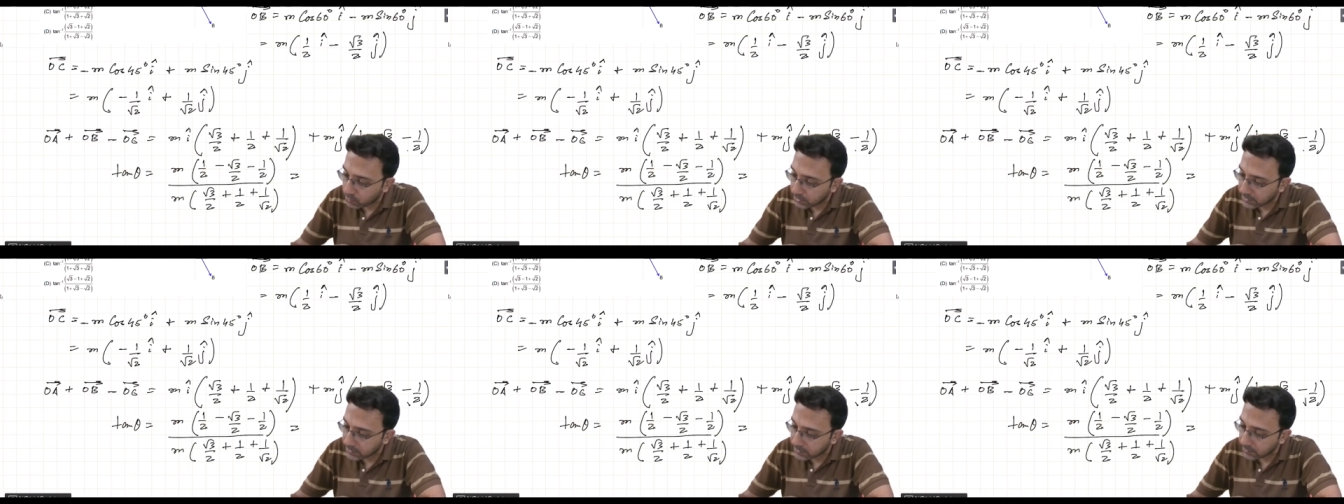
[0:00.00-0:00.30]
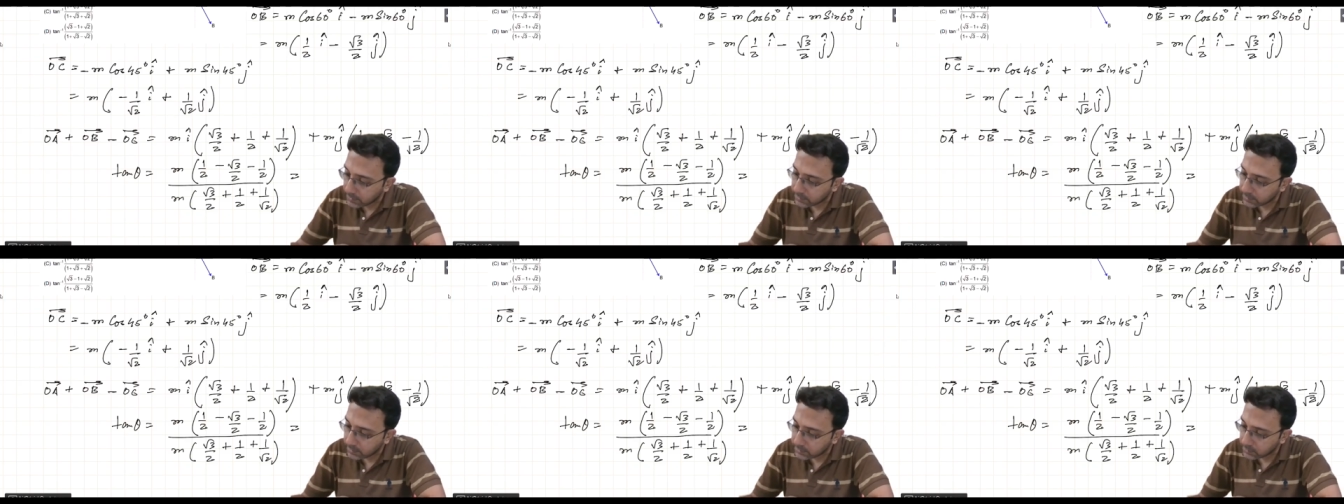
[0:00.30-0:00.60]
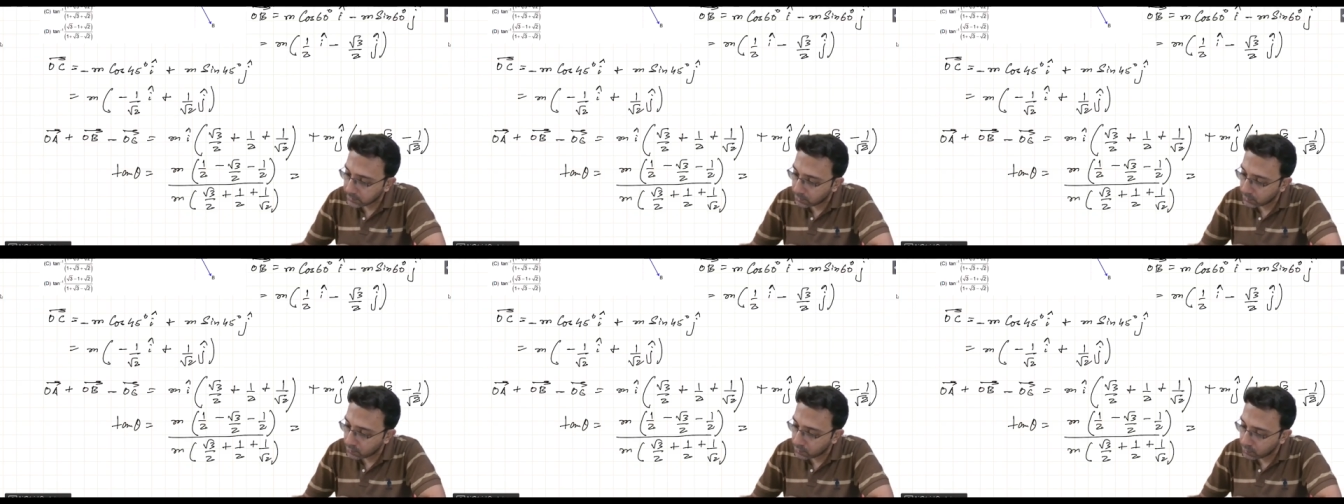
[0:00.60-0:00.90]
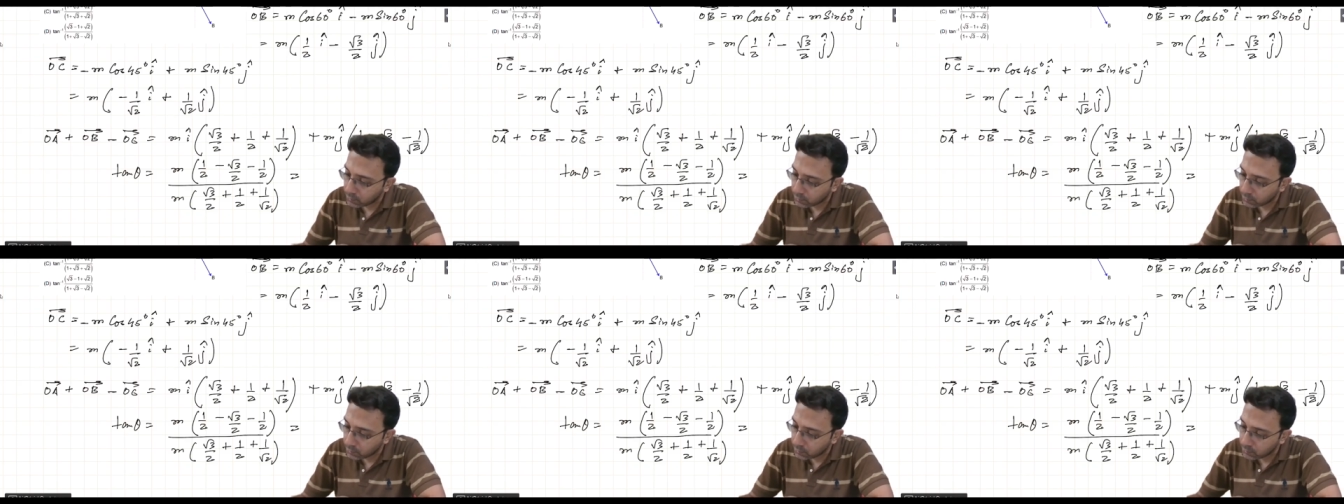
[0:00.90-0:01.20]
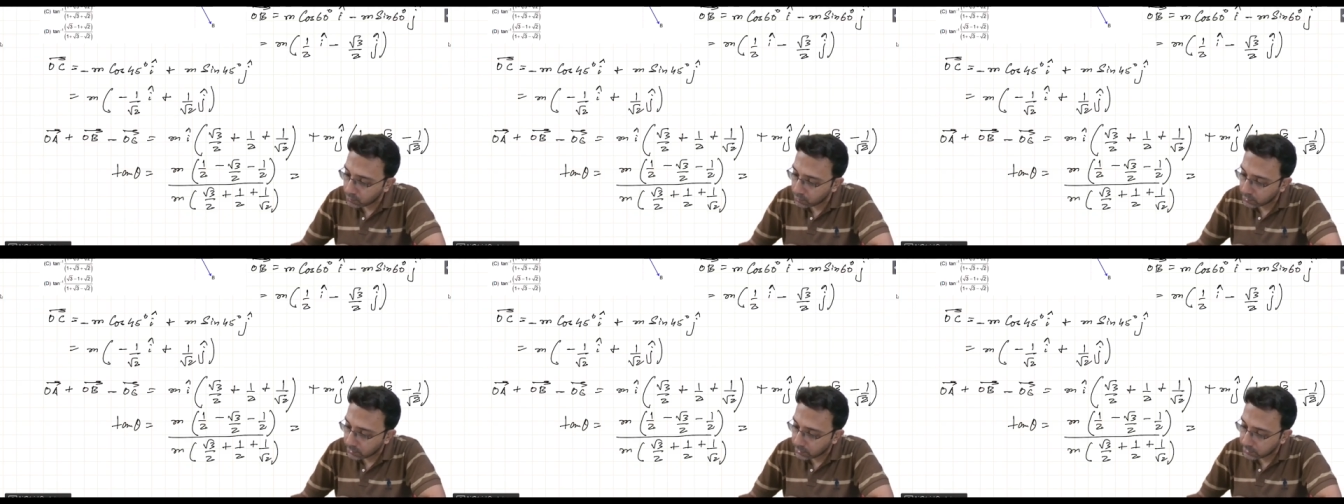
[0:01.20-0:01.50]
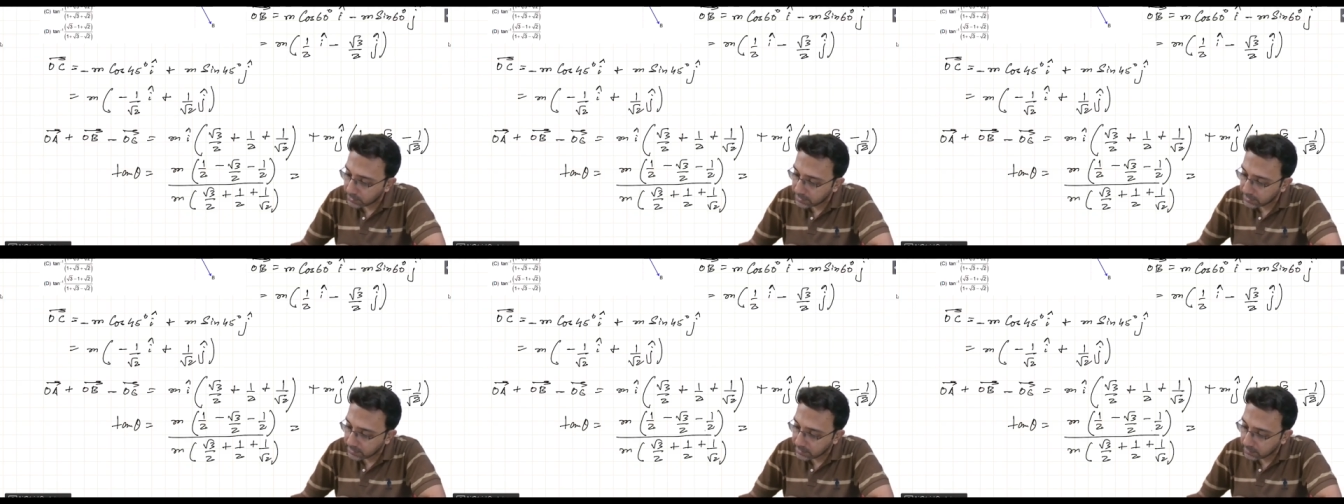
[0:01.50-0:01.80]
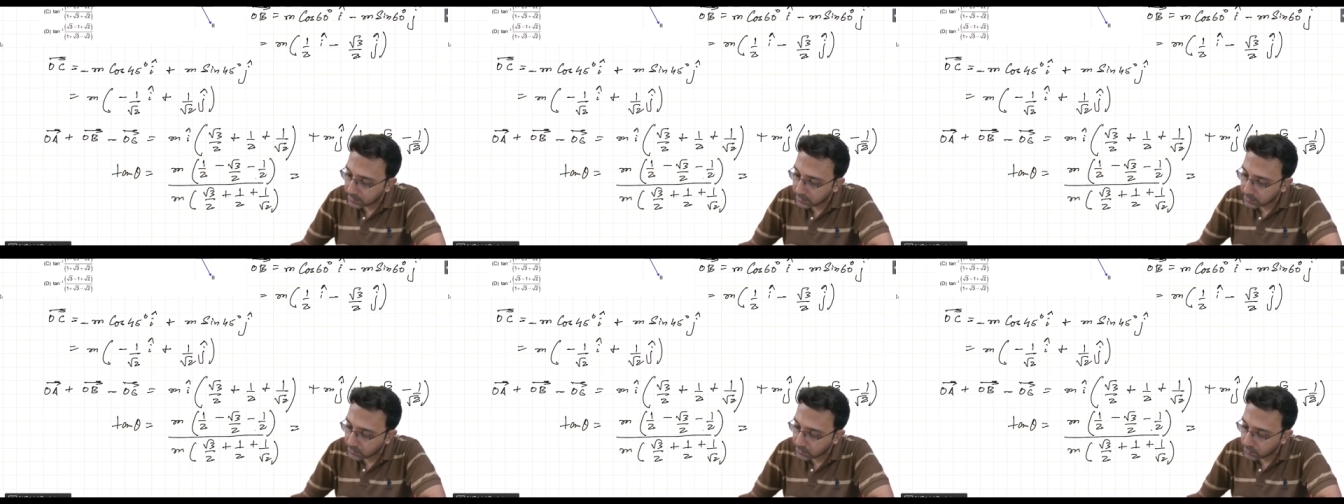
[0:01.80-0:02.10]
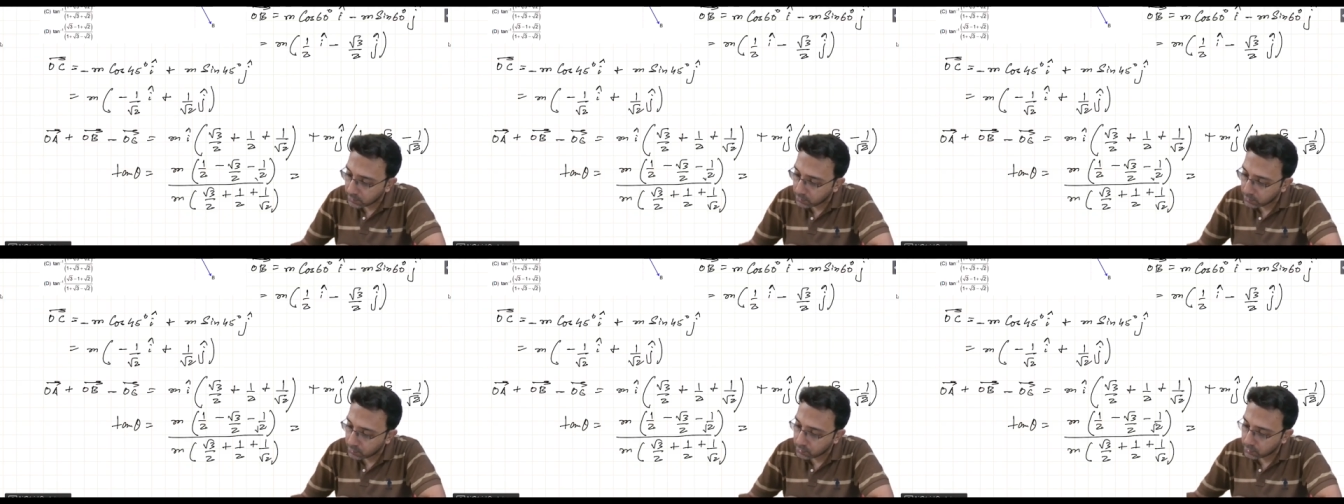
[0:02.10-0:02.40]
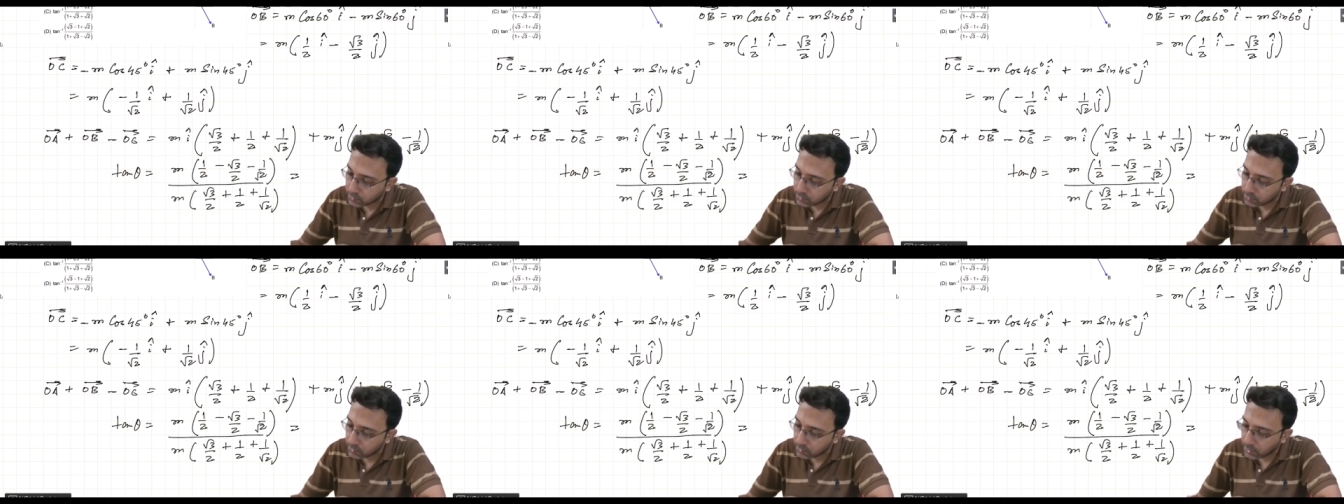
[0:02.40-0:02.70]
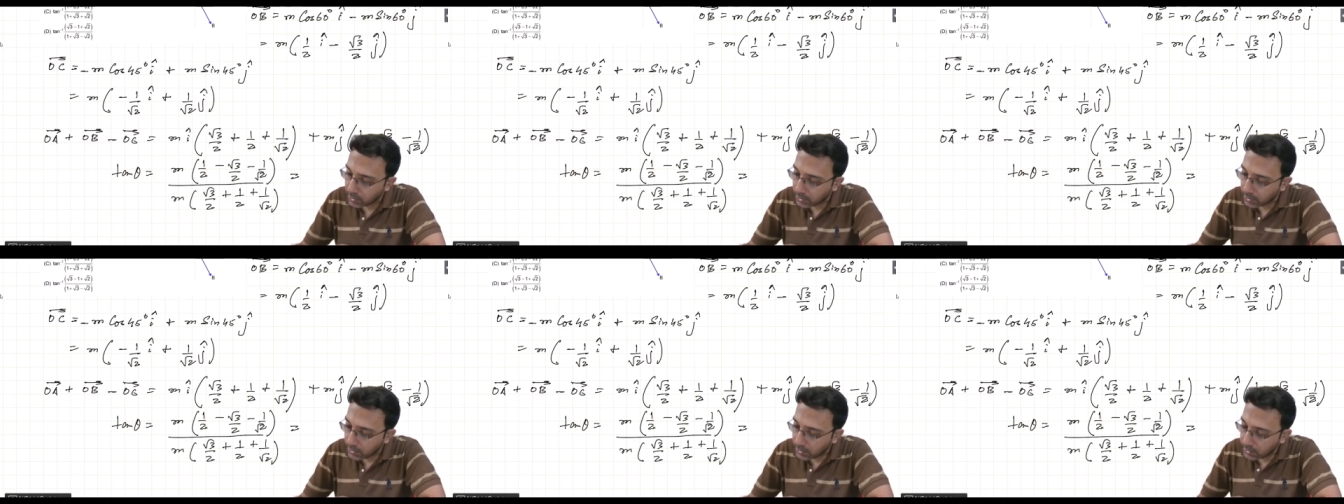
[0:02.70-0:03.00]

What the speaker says: This was also root 2. So this is also root 2.